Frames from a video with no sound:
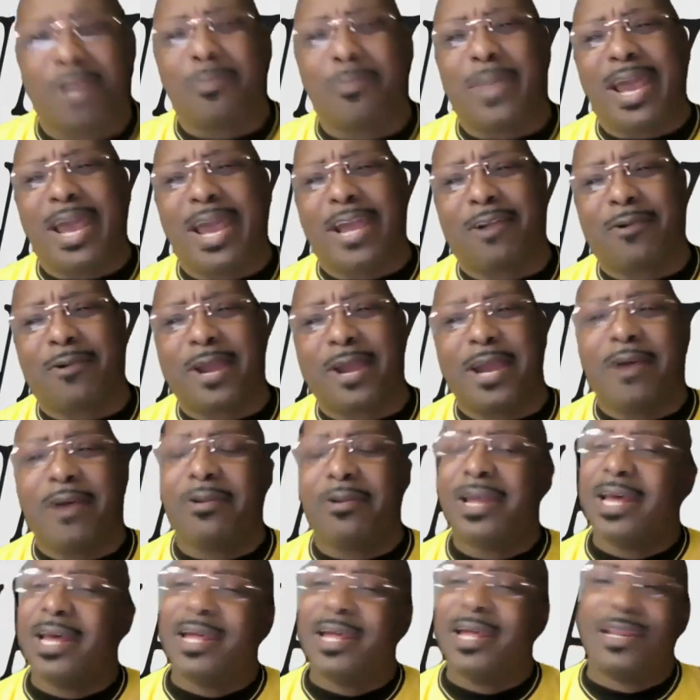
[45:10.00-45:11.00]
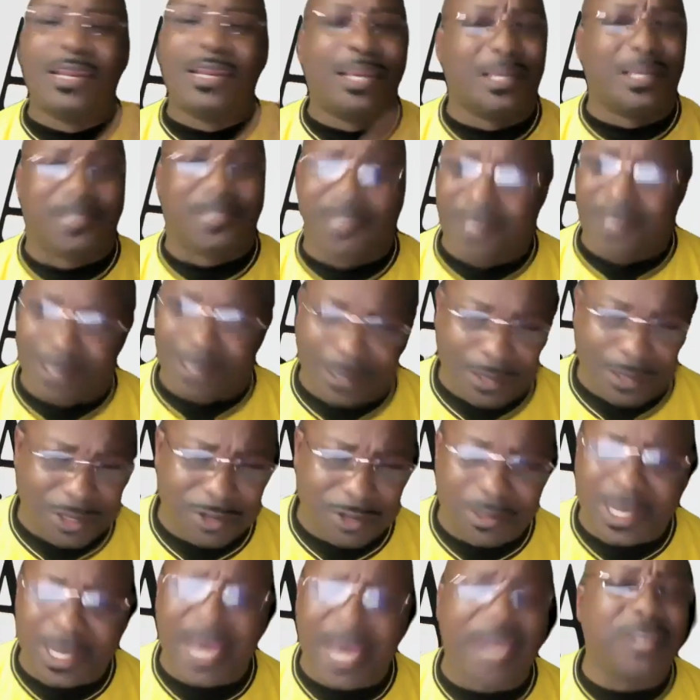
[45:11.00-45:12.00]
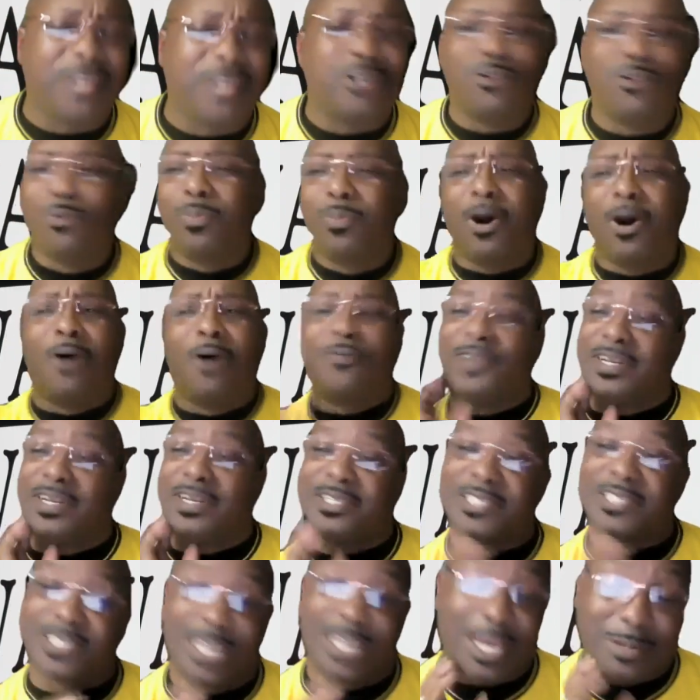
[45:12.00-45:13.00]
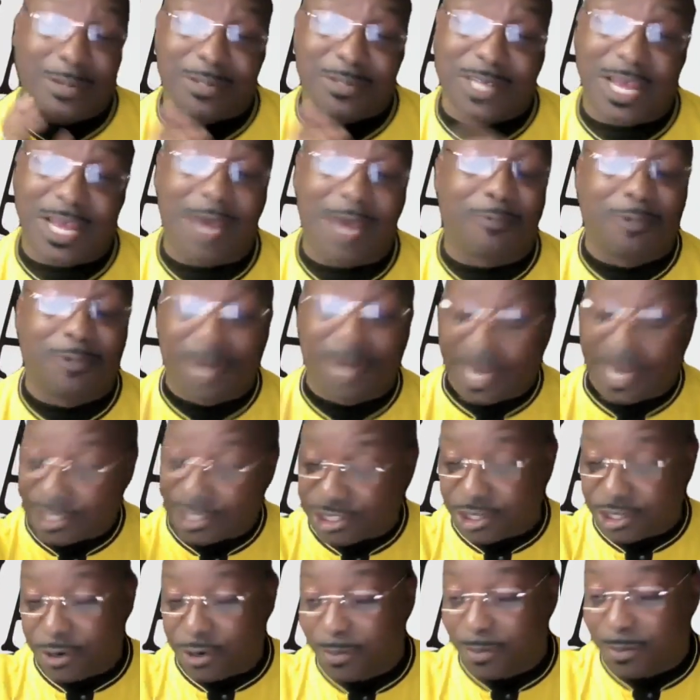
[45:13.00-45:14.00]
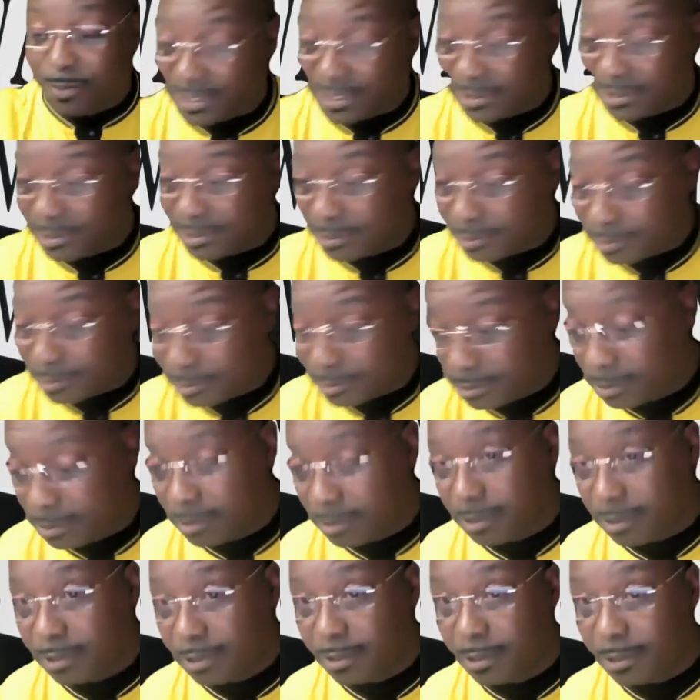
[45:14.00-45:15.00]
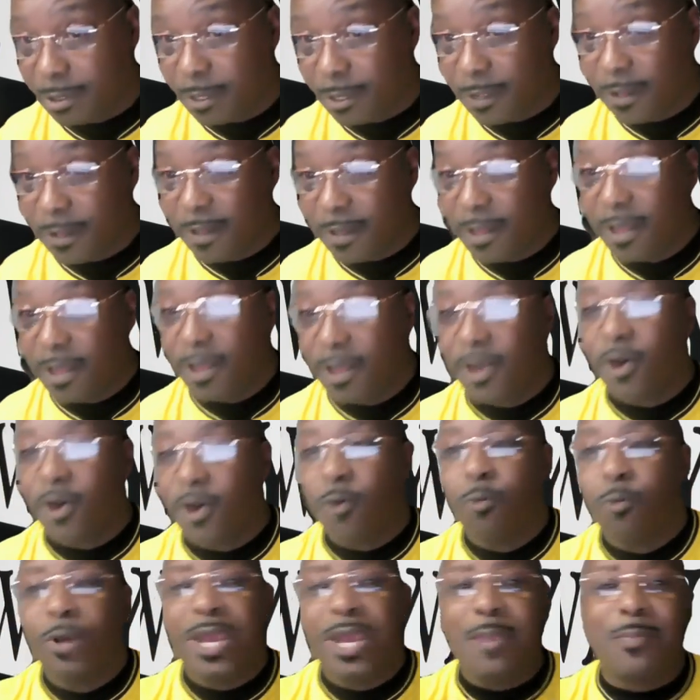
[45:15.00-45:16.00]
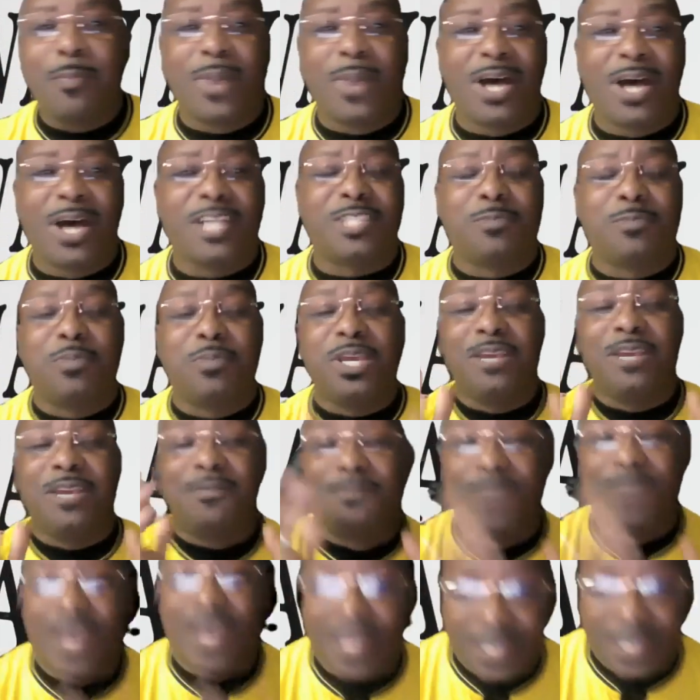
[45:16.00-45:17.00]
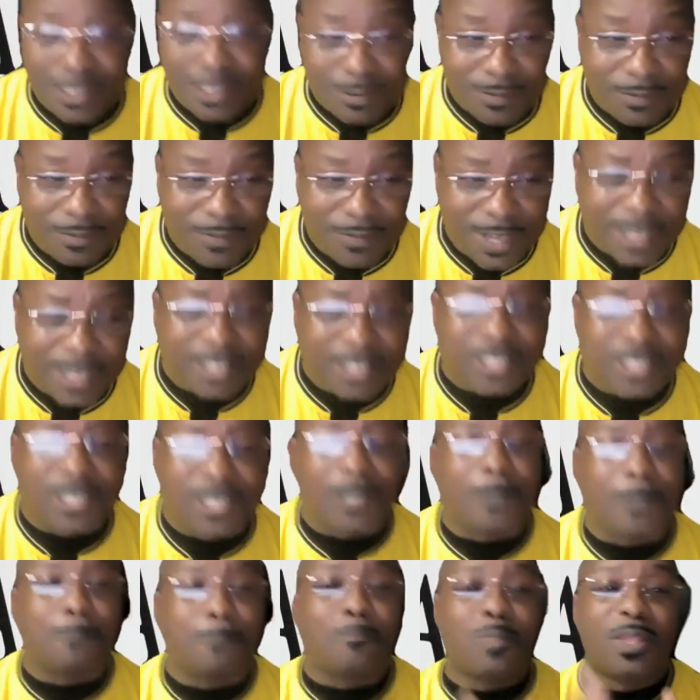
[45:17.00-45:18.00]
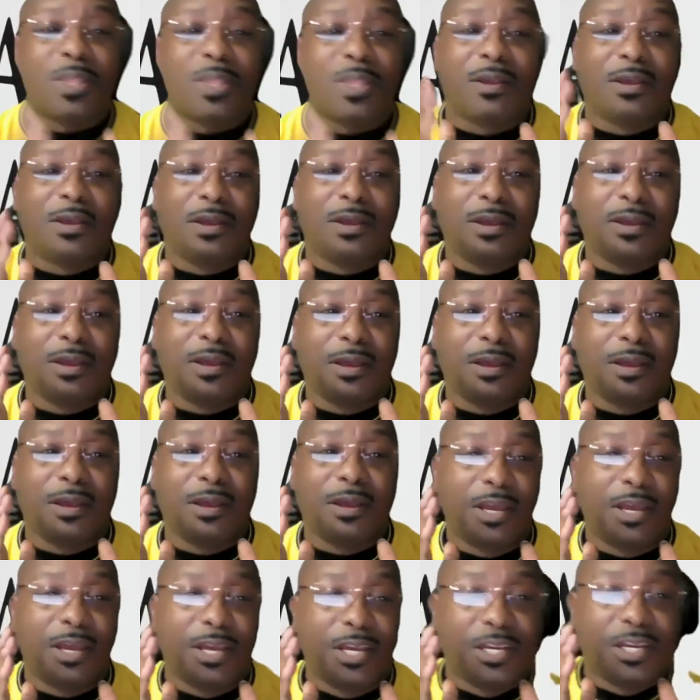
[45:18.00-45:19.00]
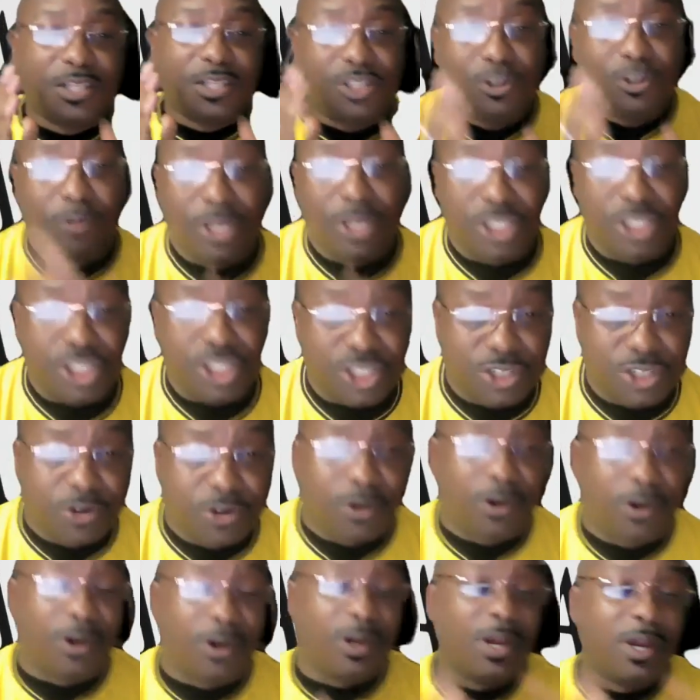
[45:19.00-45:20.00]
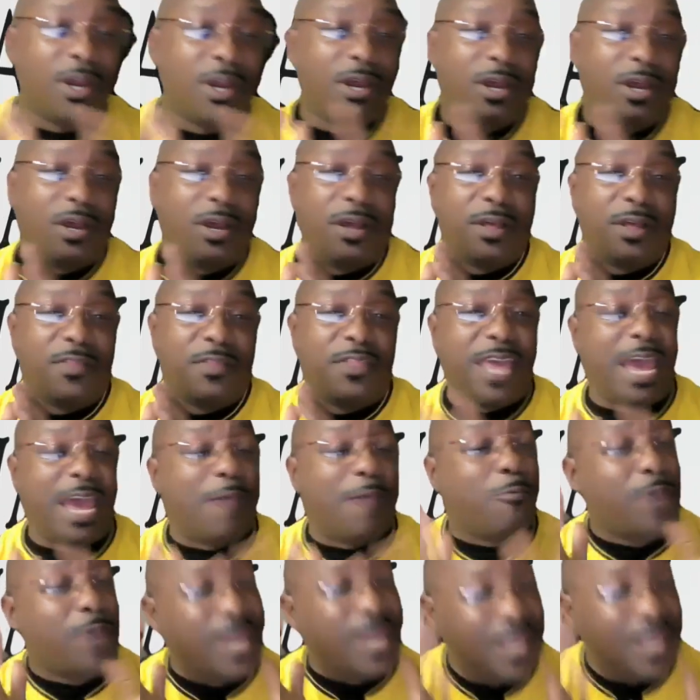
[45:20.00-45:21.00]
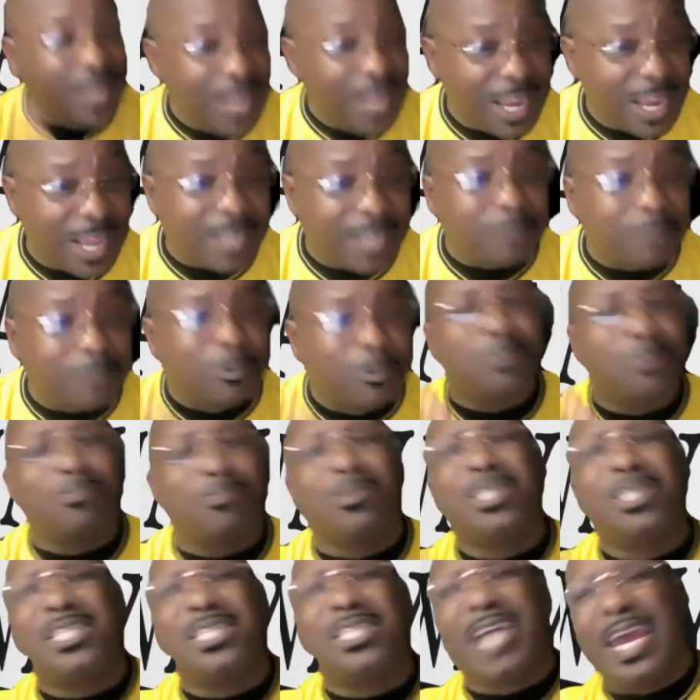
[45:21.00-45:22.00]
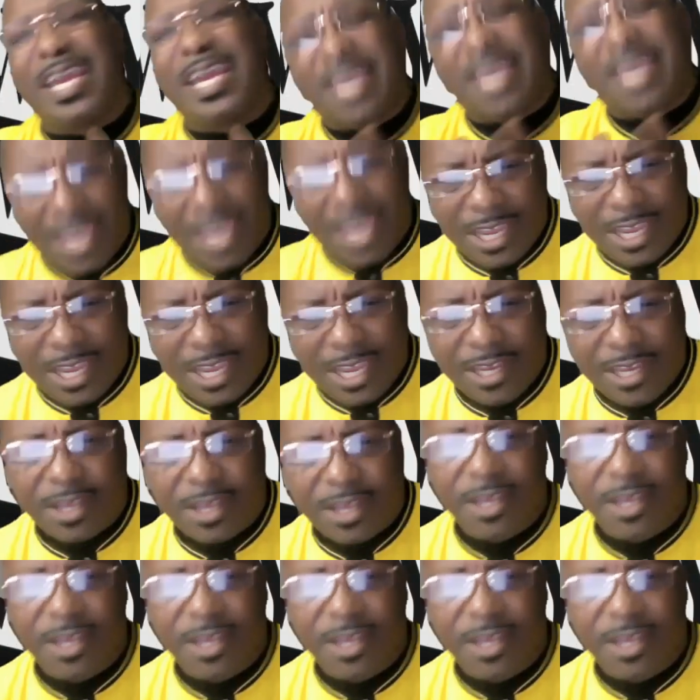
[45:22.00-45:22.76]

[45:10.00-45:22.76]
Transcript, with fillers: background. Listen, you can't do both at the same time. Well, that's your business. We must be vigilant to ensure that we, we, we take heed,